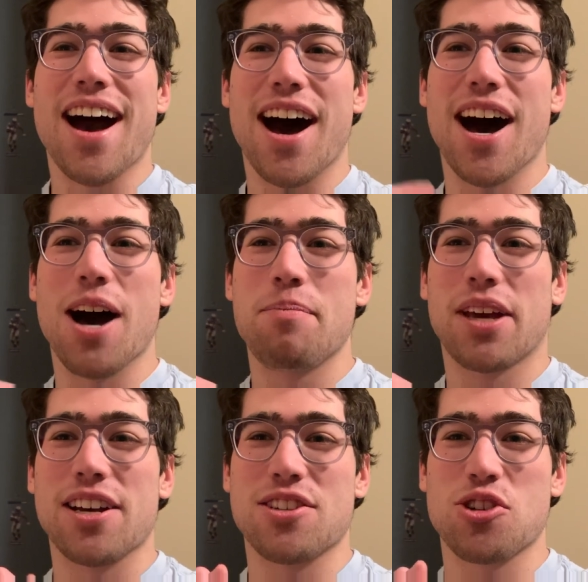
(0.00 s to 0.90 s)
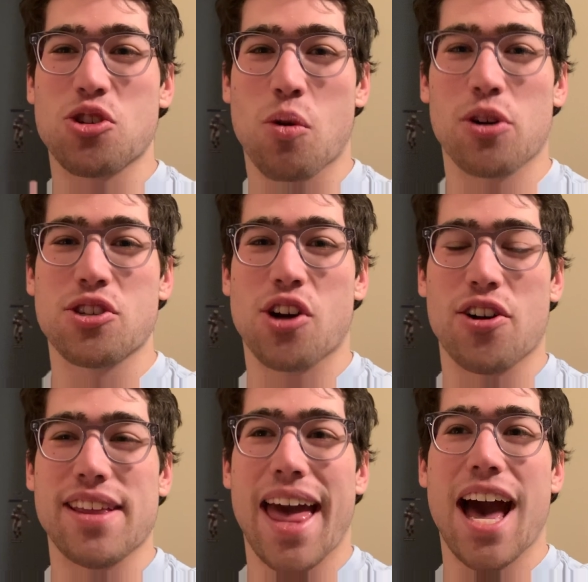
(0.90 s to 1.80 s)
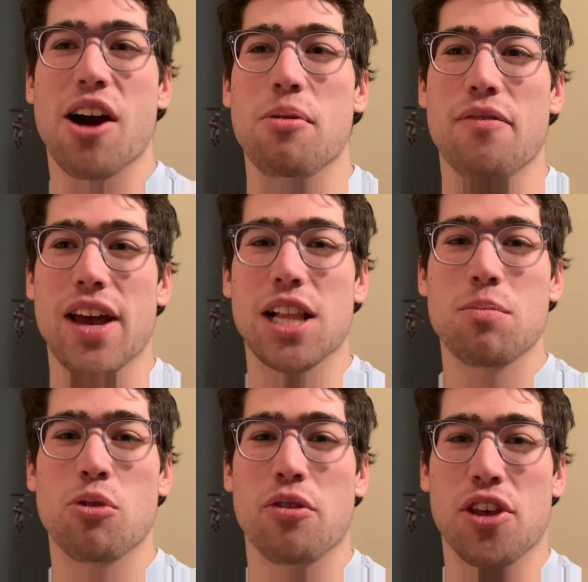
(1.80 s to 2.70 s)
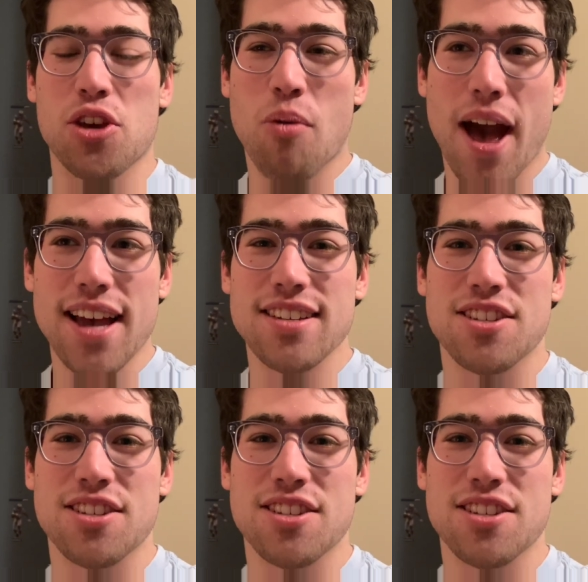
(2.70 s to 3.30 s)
uh, because shorts are now available in the US.